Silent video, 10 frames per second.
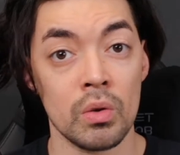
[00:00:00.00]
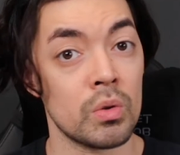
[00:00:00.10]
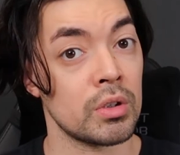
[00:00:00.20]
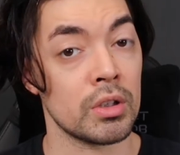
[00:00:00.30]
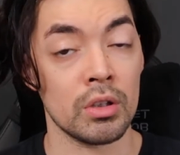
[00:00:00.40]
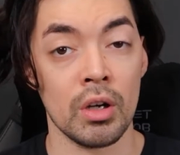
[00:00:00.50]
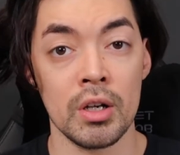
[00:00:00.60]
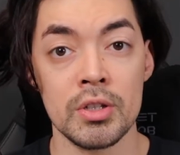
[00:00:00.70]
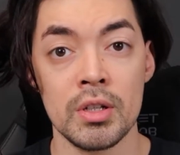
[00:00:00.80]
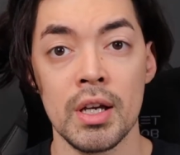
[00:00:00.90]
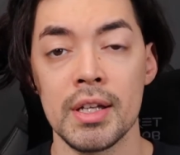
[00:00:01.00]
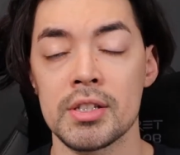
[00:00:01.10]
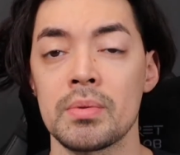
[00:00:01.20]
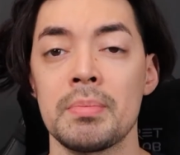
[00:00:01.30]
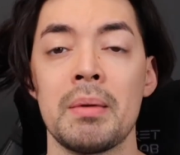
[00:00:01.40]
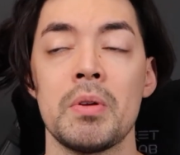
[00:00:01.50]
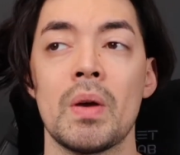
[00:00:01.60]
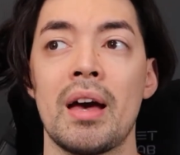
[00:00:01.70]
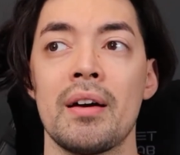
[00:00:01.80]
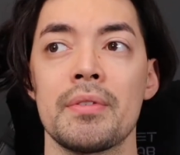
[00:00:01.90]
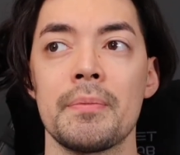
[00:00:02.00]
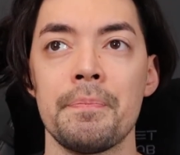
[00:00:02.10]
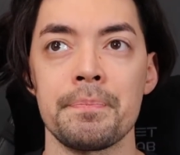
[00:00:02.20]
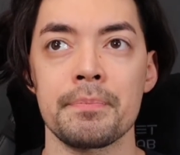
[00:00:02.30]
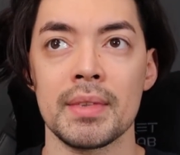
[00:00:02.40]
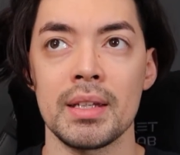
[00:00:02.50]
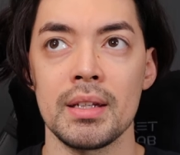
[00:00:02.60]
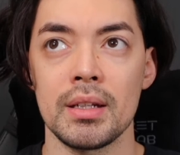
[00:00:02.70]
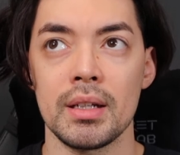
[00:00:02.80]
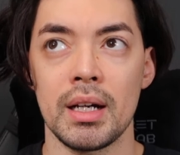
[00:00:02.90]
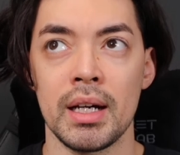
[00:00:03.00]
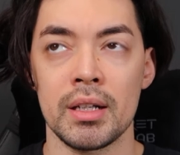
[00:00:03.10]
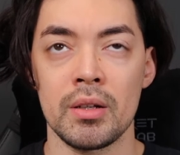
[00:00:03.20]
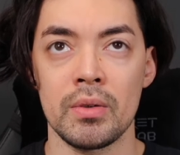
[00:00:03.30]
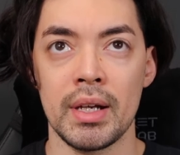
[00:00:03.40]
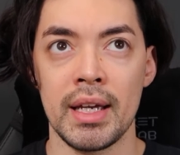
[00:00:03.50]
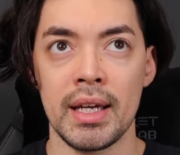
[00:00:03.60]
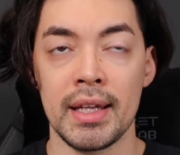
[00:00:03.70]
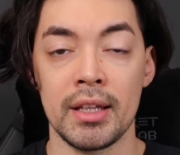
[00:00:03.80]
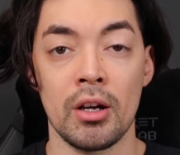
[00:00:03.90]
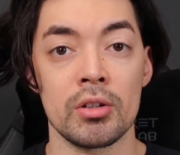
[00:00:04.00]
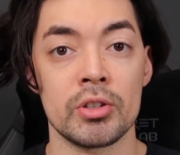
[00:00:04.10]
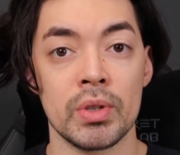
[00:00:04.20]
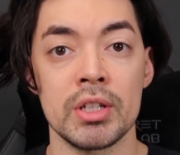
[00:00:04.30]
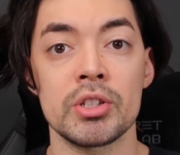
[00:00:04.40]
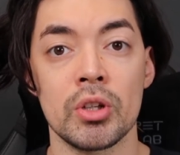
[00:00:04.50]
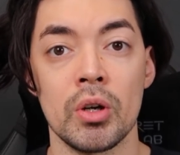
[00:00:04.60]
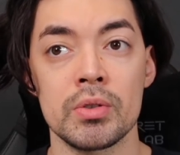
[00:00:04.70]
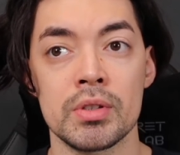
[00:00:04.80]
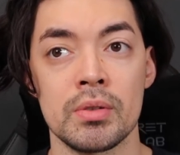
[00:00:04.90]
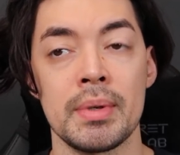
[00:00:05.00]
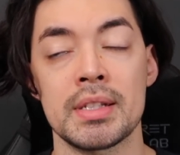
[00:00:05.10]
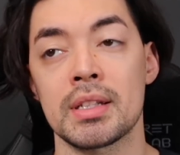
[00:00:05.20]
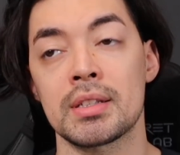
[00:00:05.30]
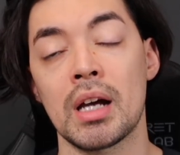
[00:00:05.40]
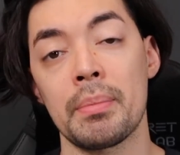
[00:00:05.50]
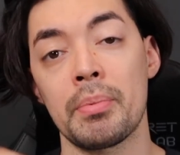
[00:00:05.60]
or look larger. So maybe you have, I don't know, a long trench coat, so it makes the top